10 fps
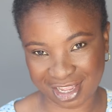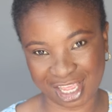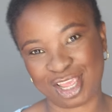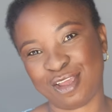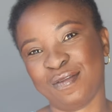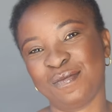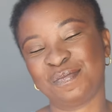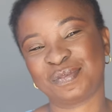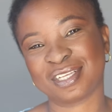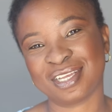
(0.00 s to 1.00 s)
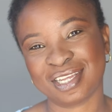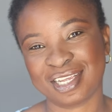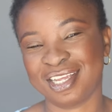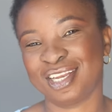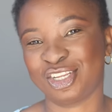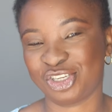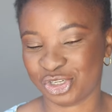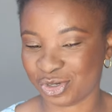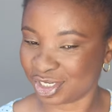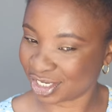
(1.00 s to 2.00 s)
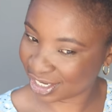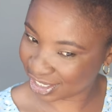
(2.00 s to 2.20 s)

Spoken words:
keeps getting shorter.